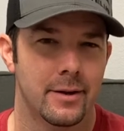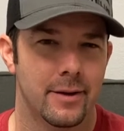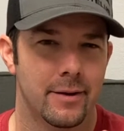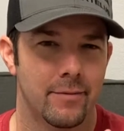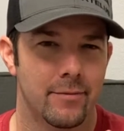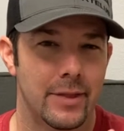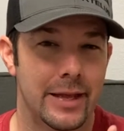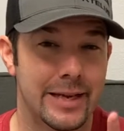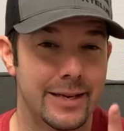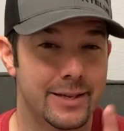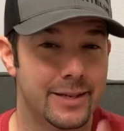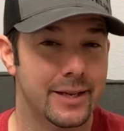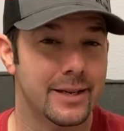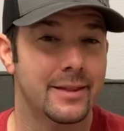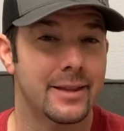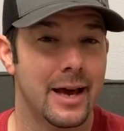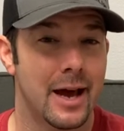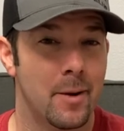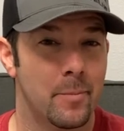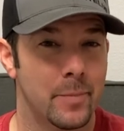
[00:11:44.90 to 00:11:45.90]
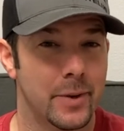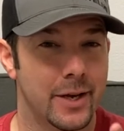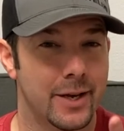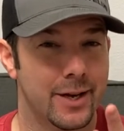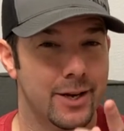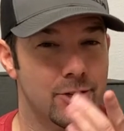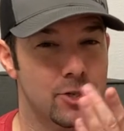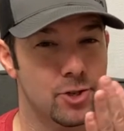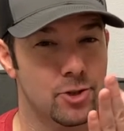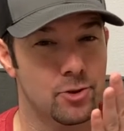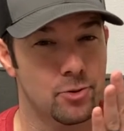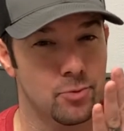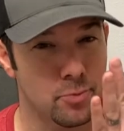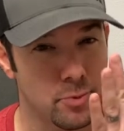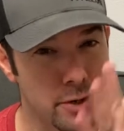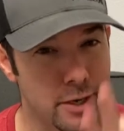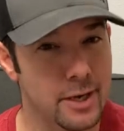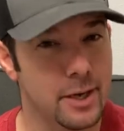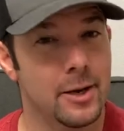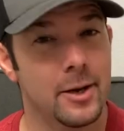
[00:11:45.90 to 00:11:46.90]
They did that because
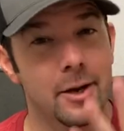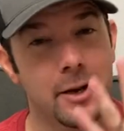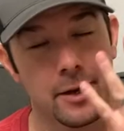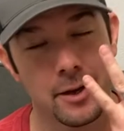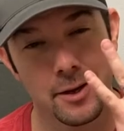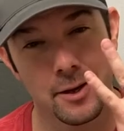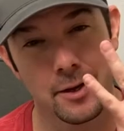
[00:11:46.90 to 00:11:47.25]
three